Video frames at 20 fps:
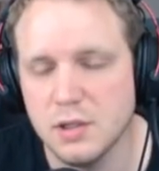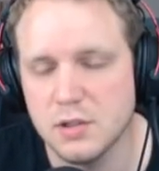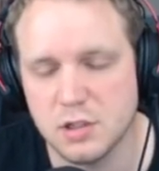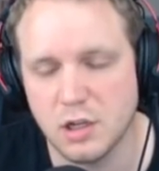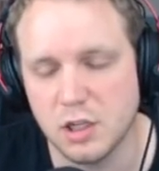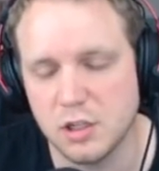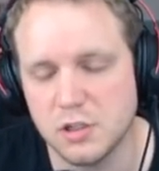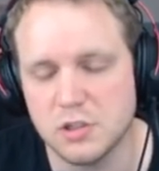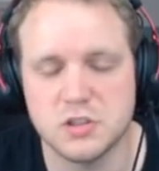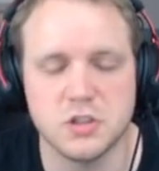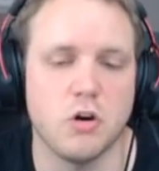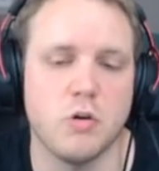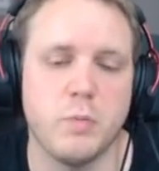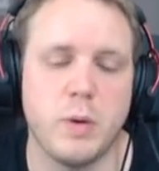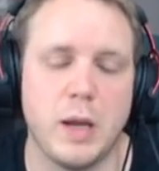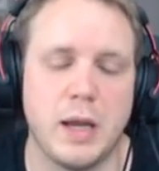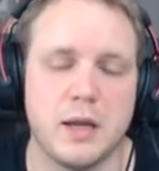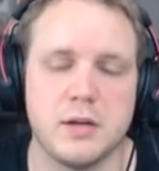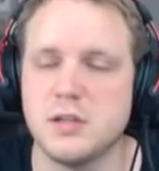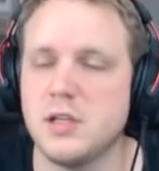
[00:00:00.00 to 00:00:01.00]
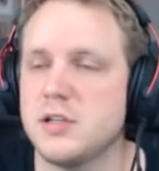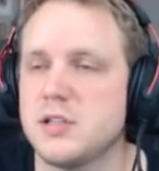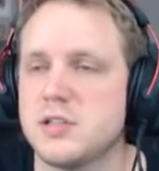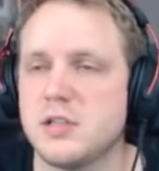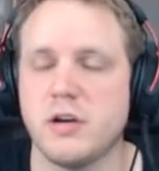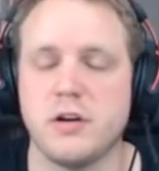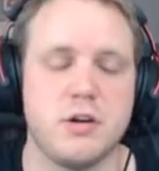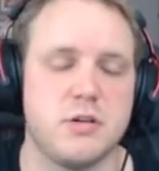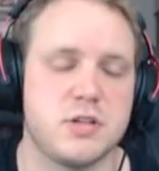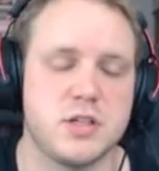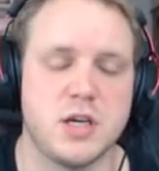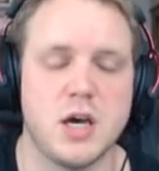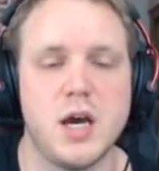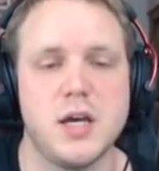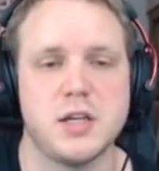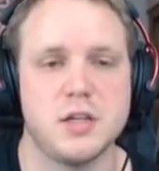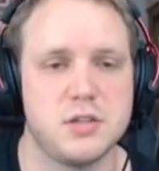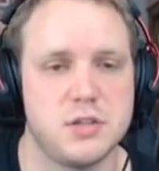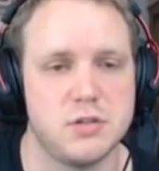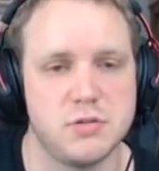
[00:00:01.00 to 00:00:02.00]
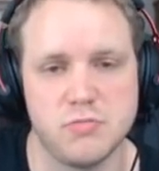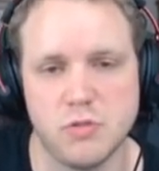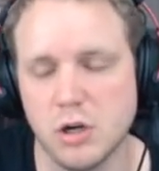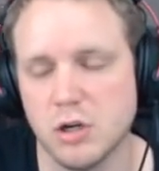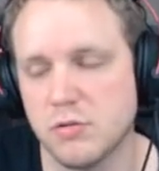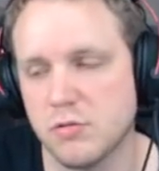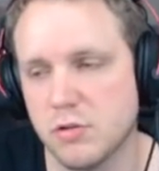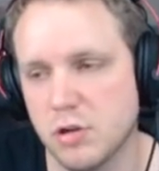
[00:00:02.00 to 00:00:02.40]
so like you soulbind and then so I know Tidehunter ro-